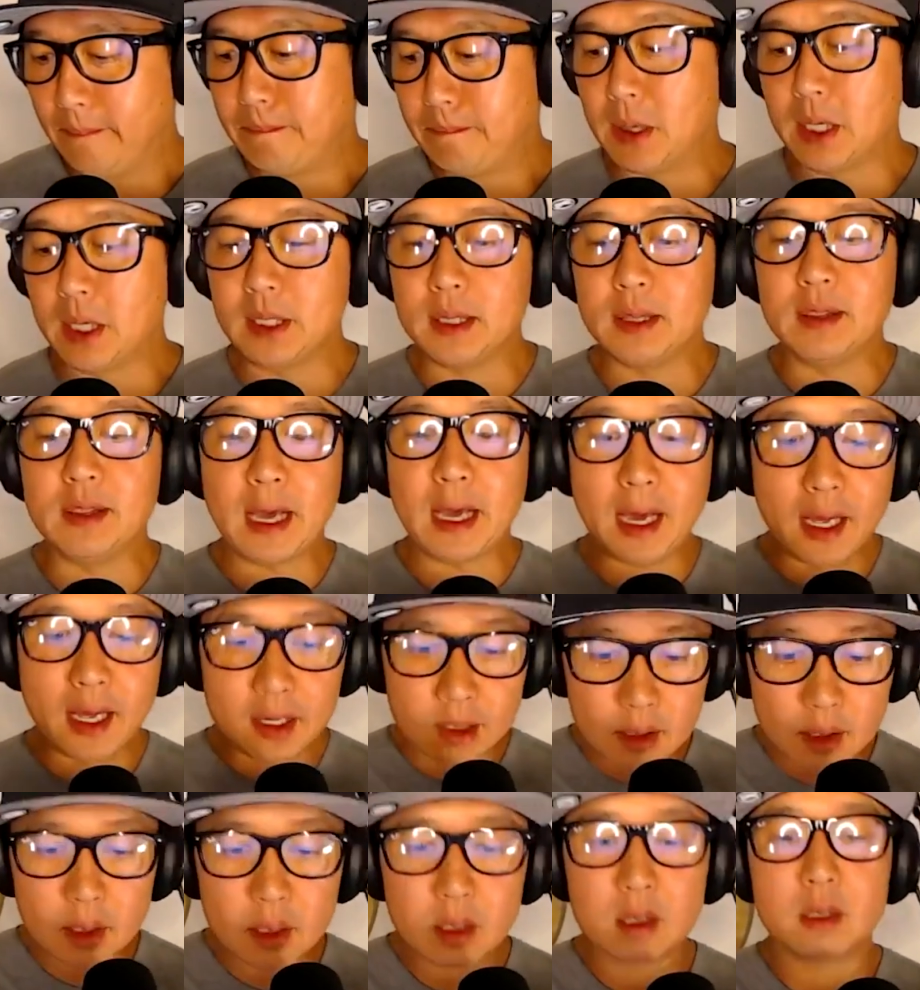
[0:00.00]
but
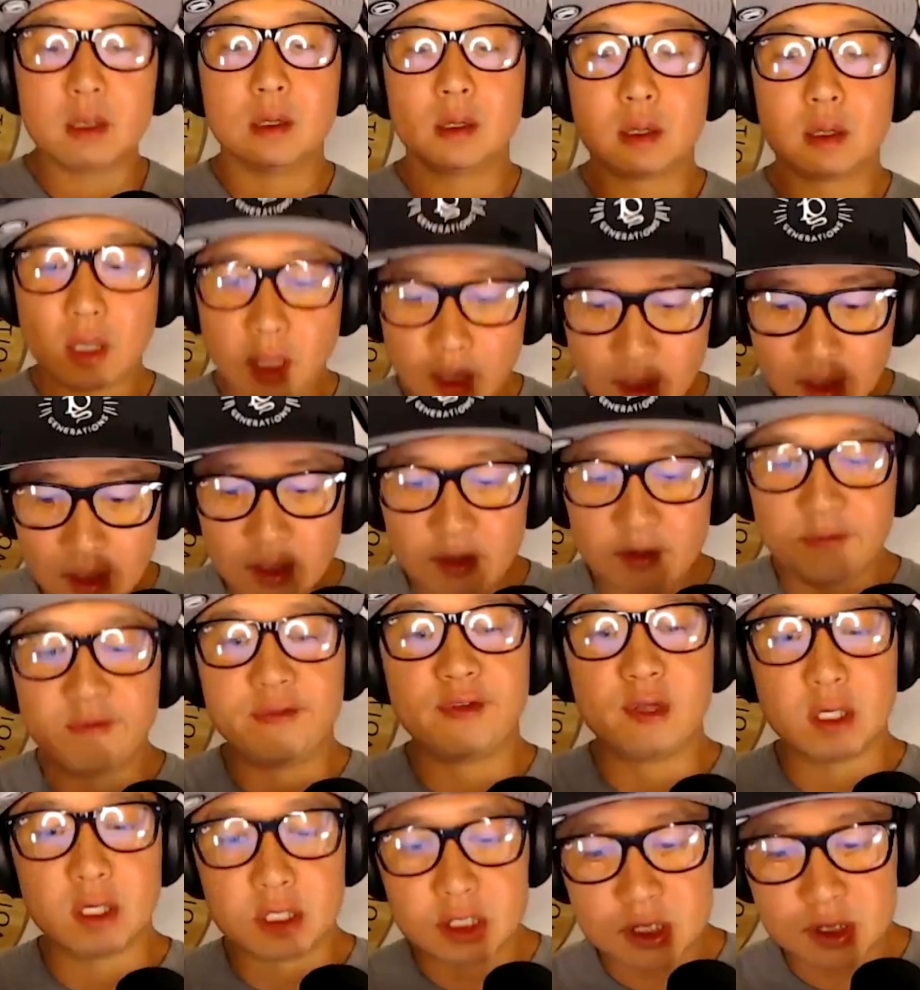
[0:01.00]
that kind
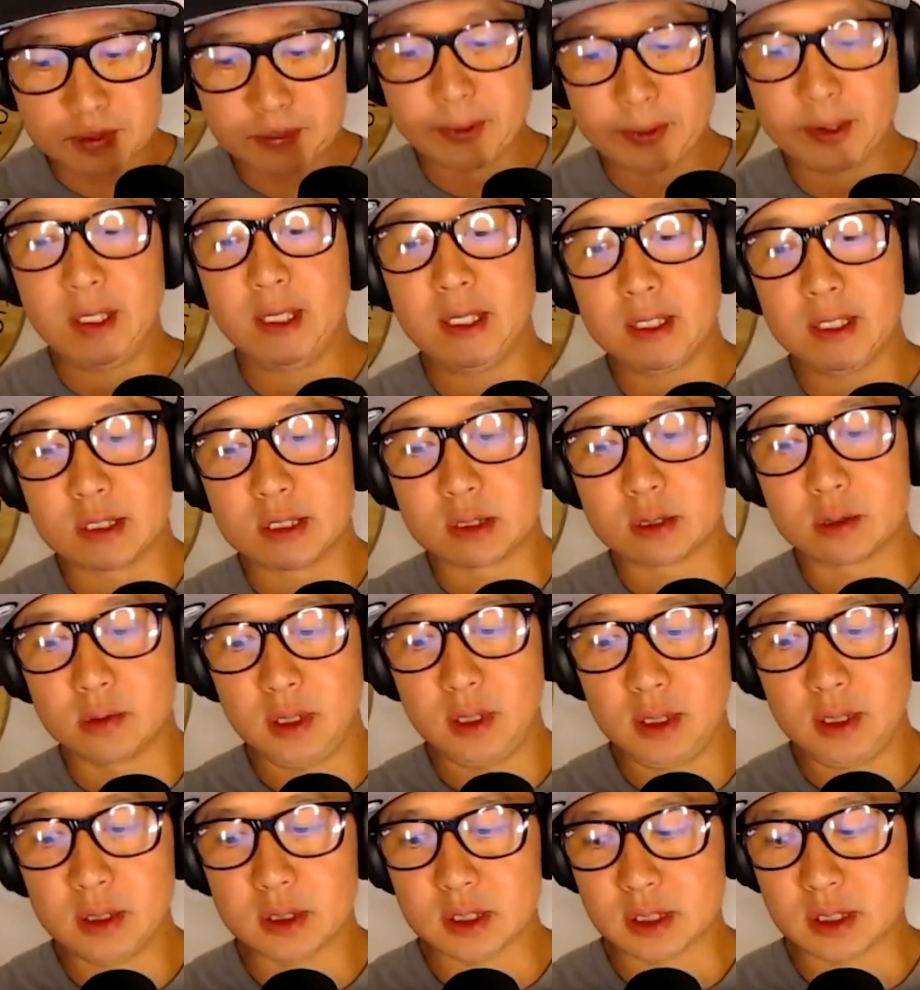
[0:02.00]
of experience through
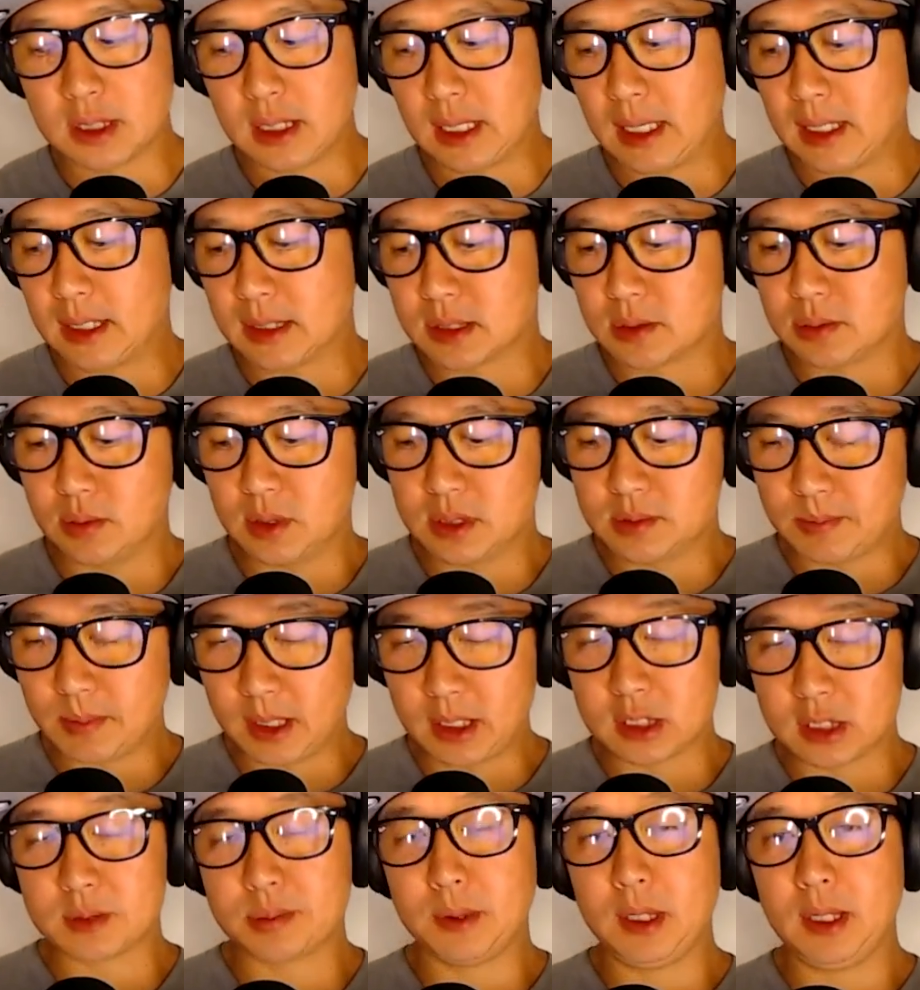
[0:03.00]
English class was my
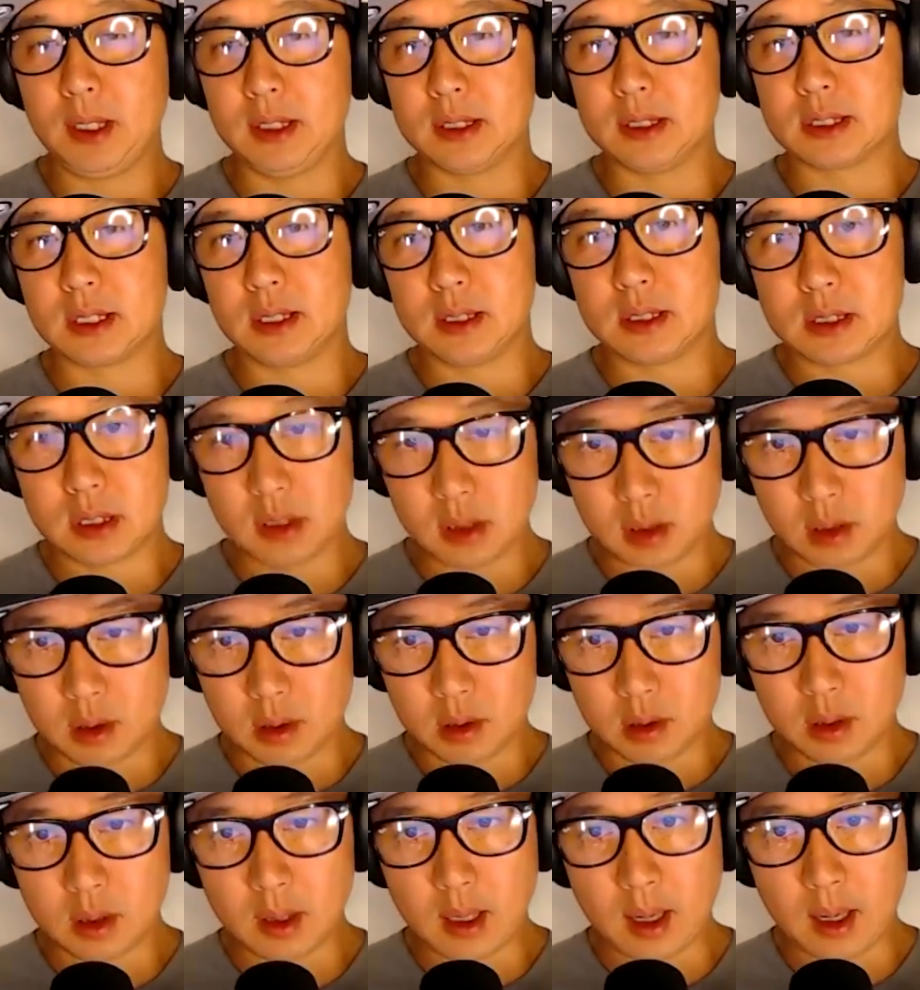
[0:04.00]
experience
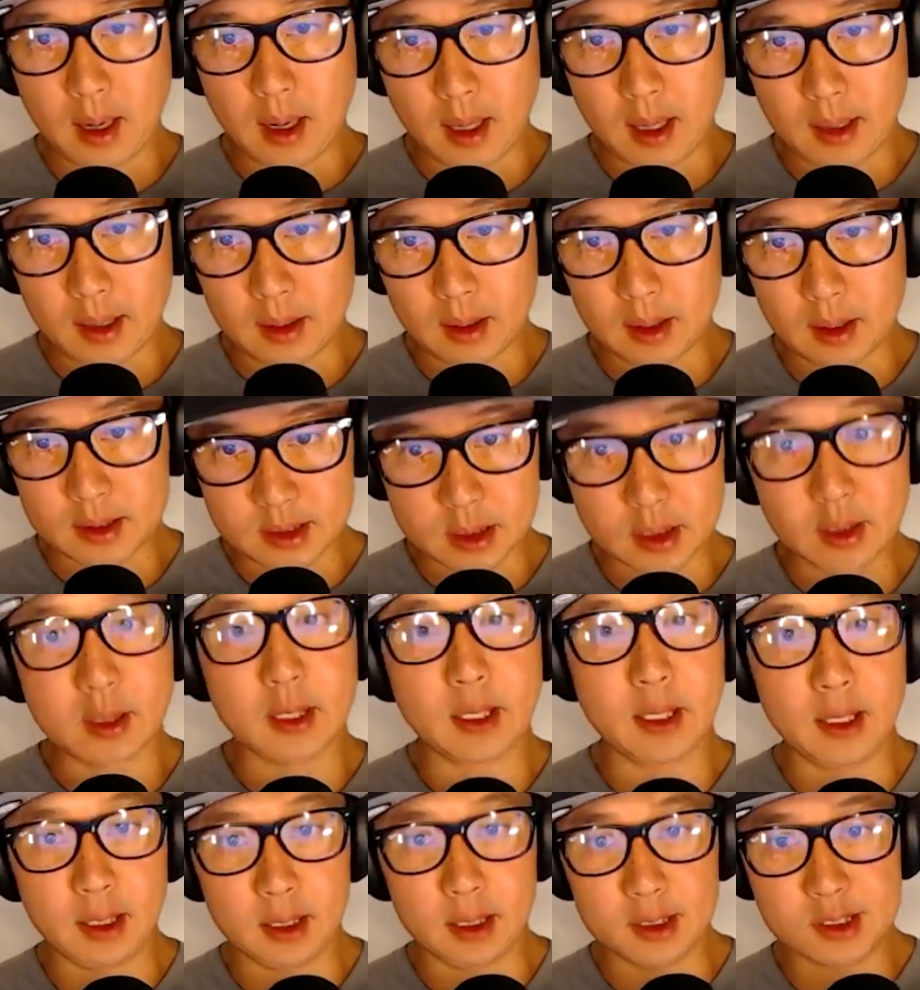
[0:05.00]
until I, I
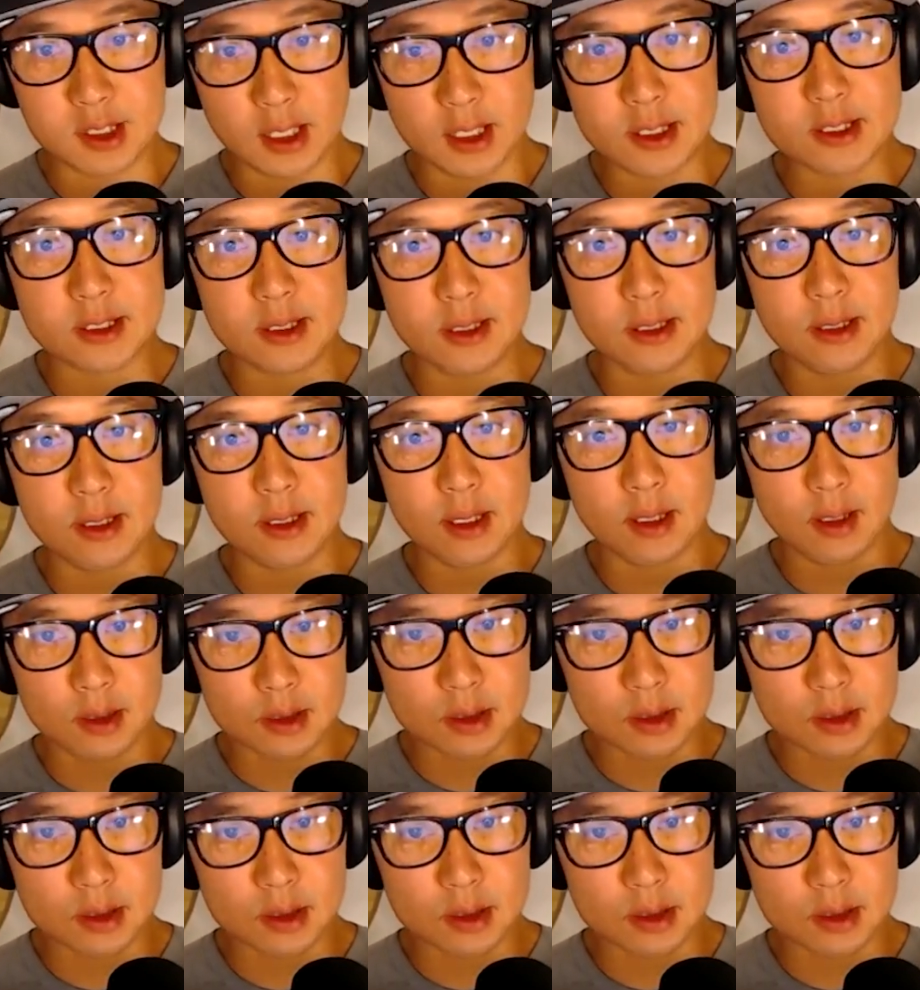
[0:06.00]
started getting adjusted and I